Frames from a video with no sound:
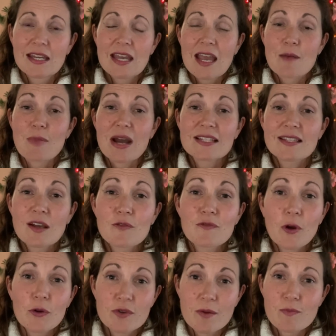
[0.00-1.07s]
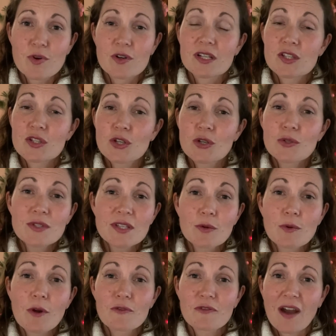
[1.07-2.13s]
and my cell phone number is
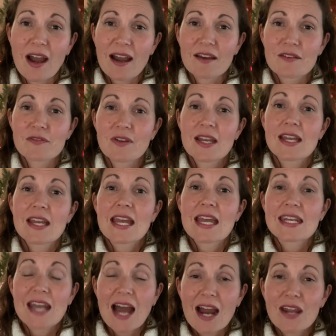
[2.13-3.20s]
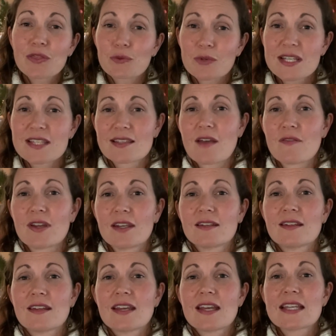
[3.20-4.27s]

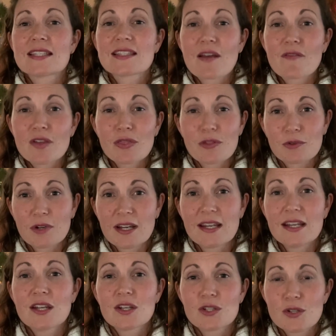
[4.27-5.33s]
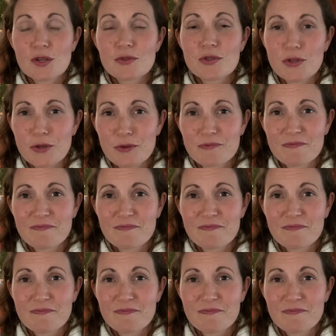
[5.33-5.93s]
205-937-7322.